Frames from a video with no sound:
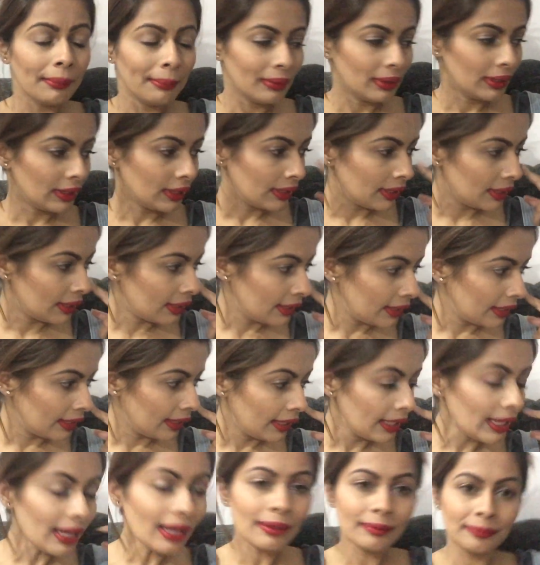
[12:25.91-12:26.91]
But
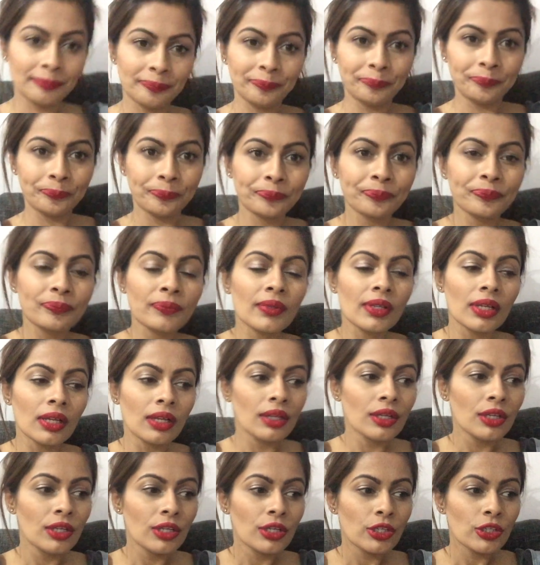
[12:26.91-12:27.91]
yeah,
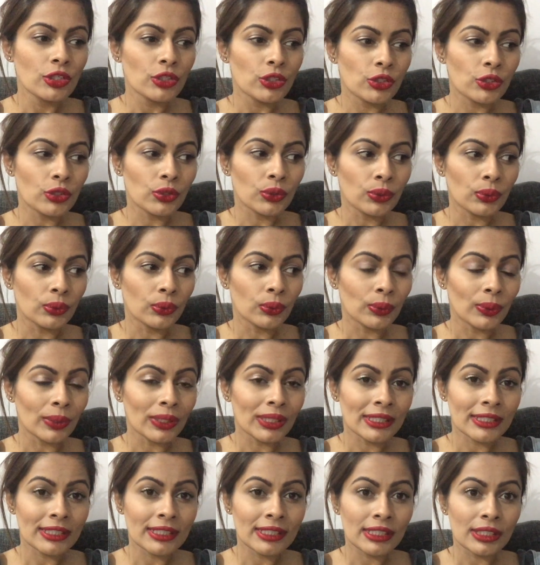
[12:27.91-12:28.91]
so
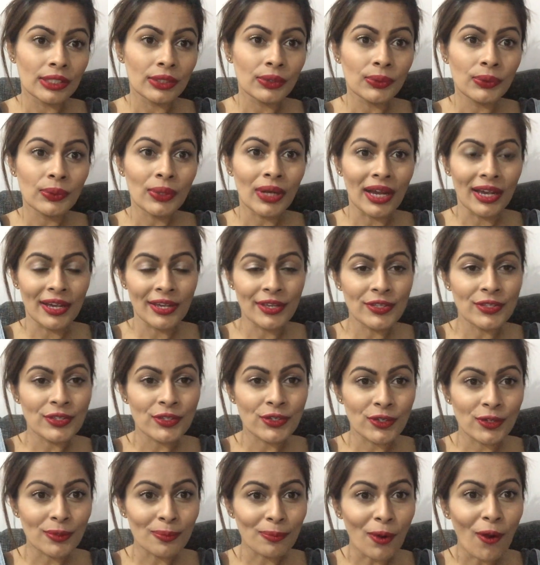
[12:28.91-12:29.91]
I'll see you guys
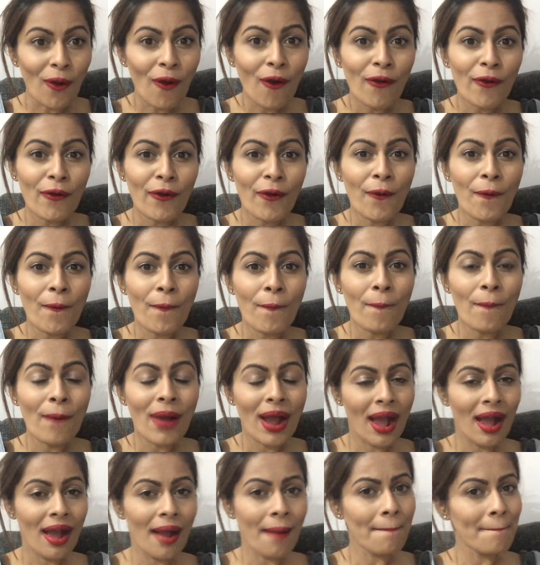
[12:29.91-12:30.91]
tomorrow.
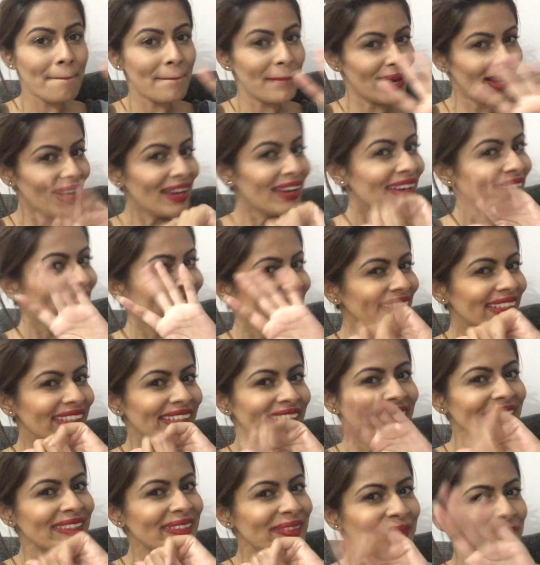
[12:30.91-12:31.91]

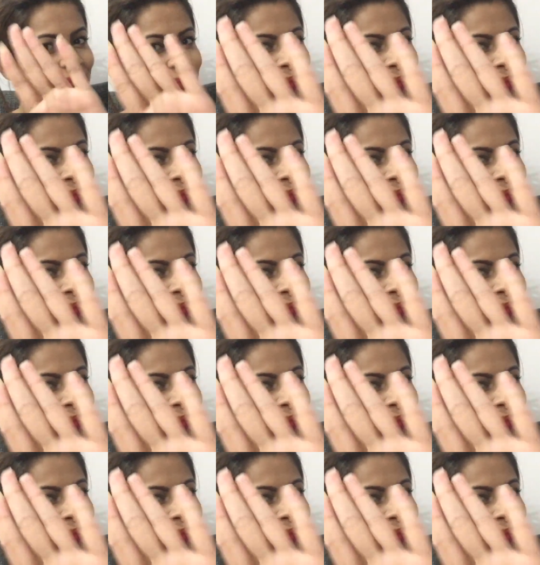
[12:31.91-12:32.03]
Bye.